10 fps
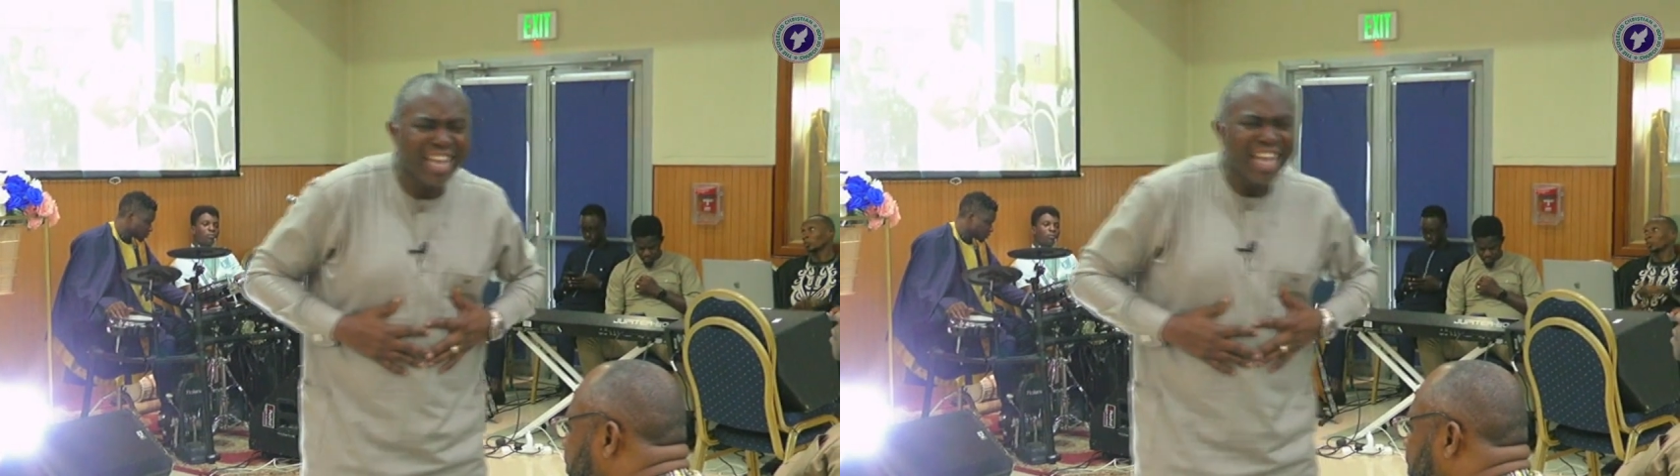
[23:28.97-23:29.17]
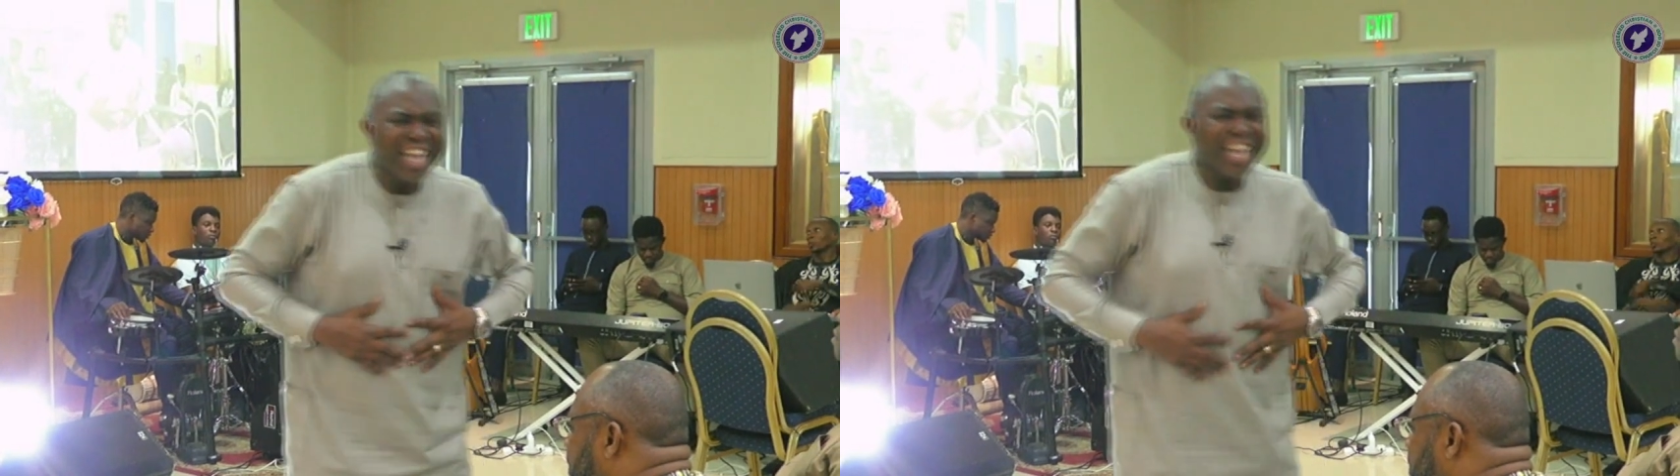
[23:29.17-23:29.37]

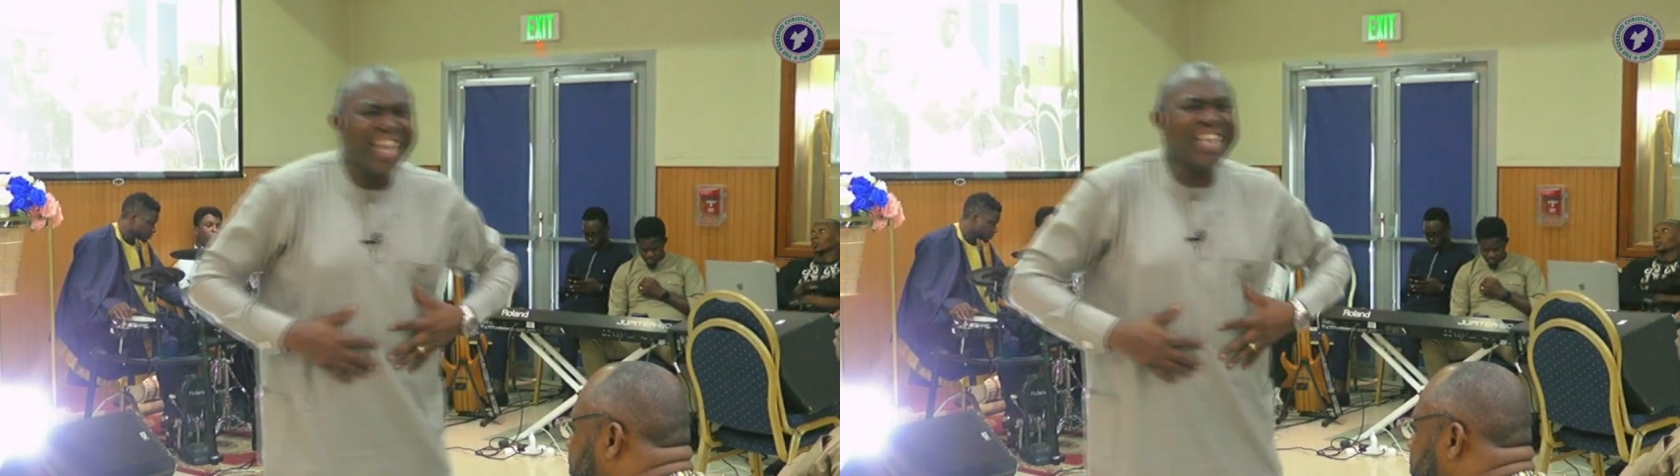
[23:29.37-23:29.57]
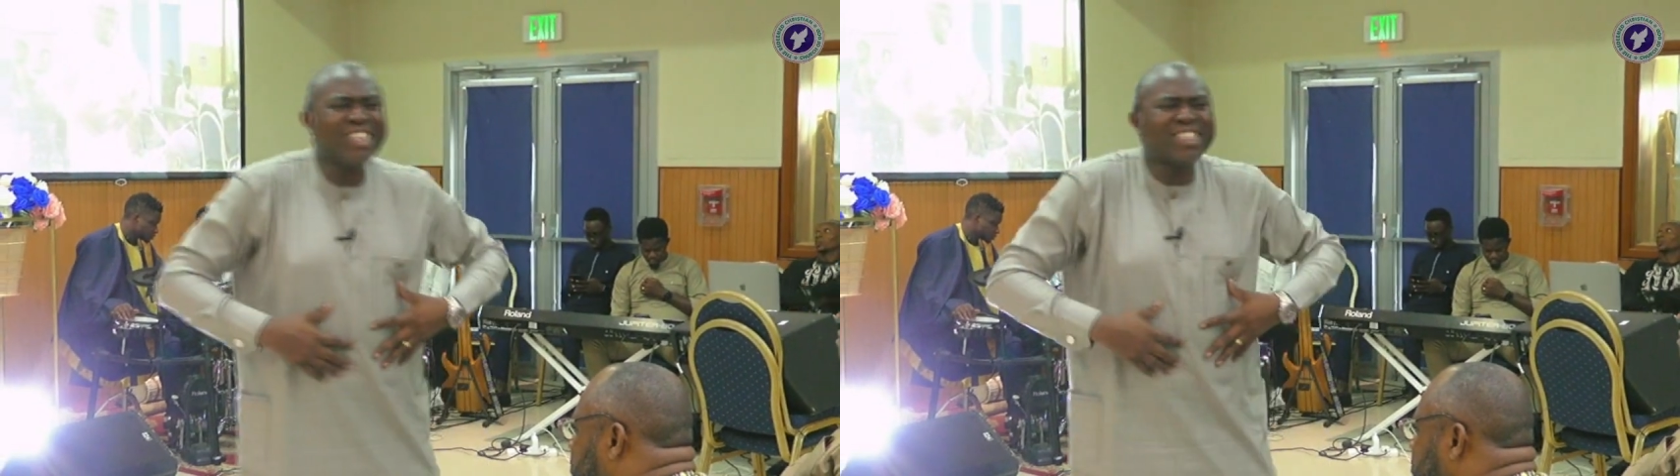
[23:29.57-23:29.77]
is
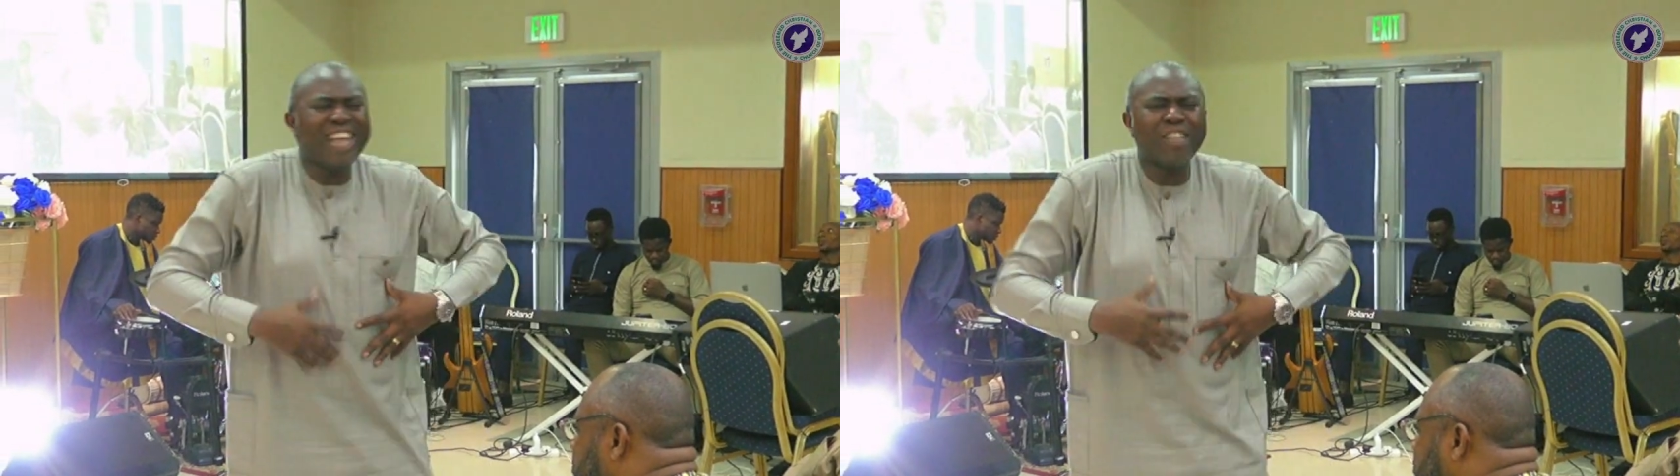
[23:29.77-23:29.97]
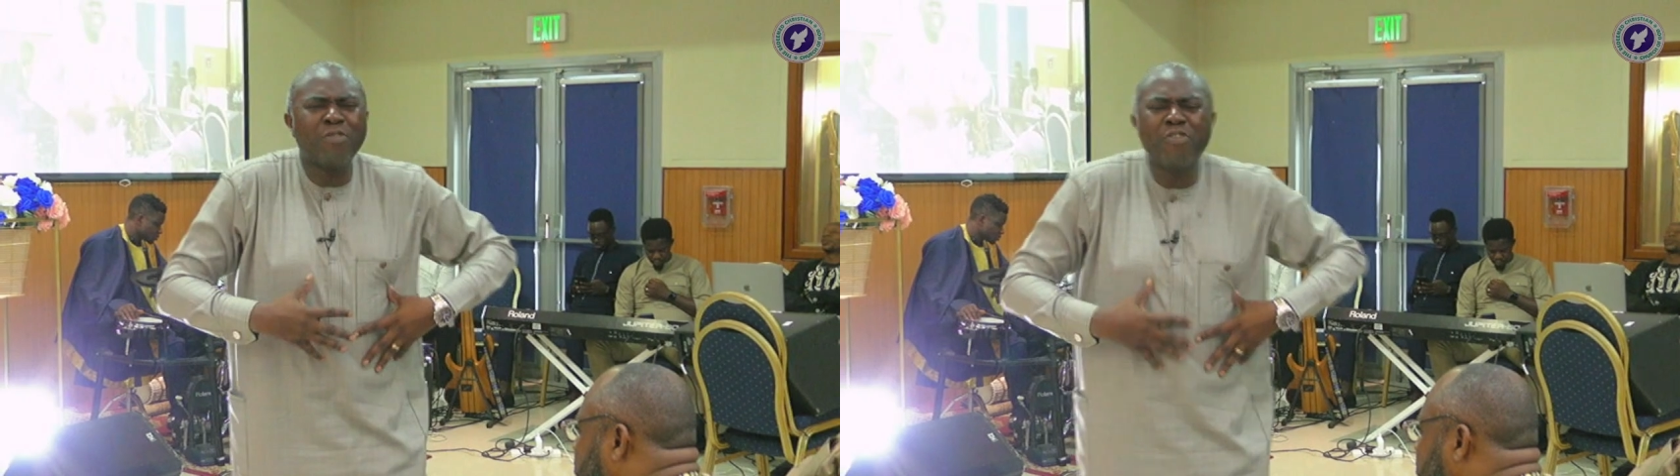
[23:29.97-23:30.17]
that
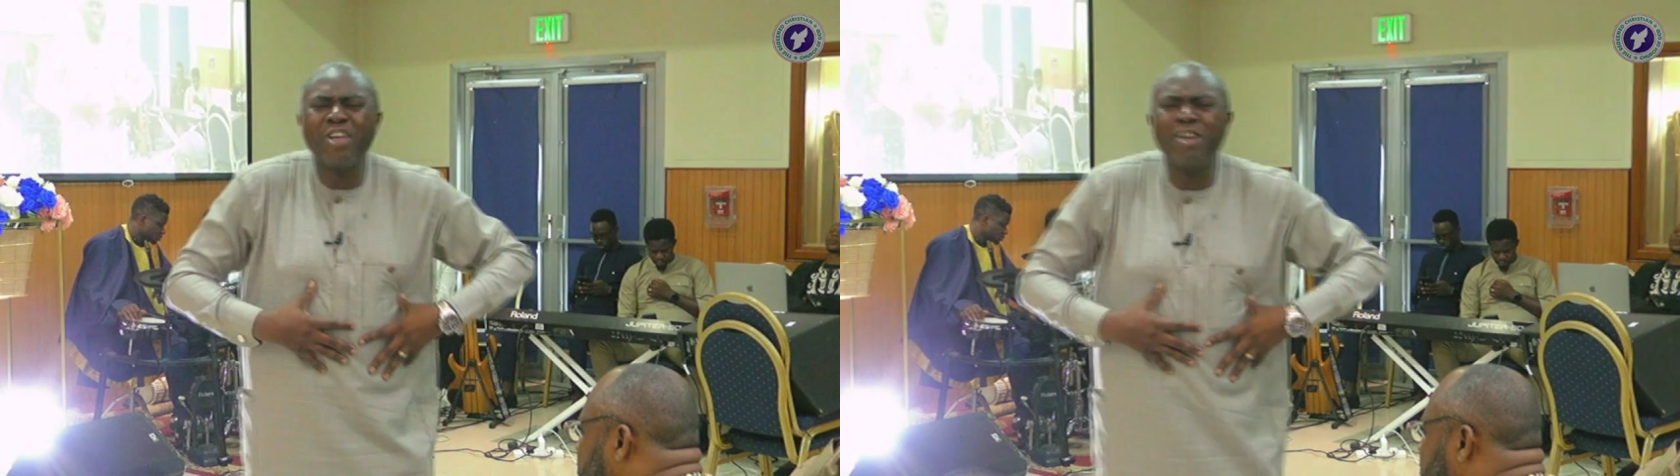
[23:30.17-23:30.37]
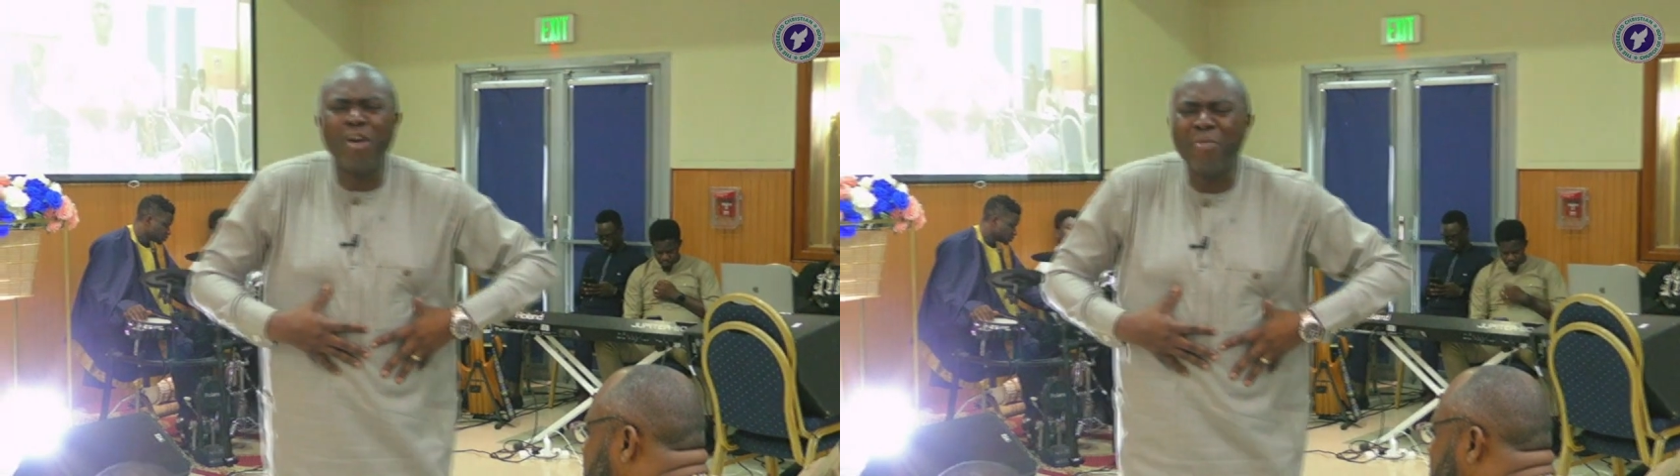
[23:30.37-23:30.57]

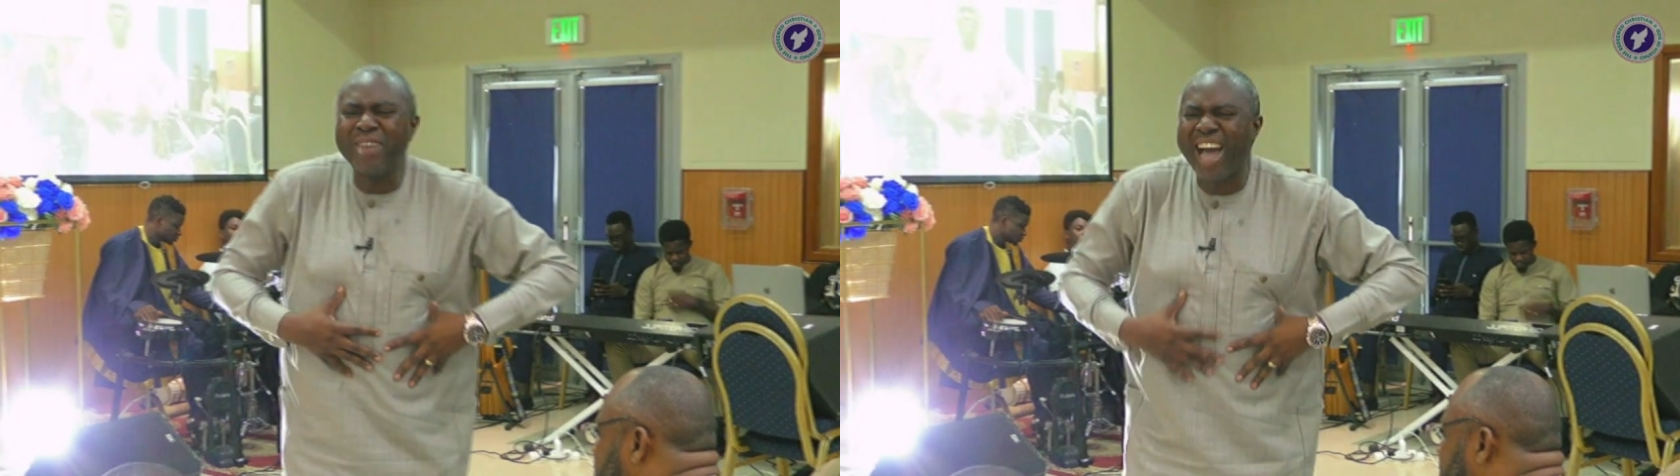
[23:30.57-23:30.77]
freedom that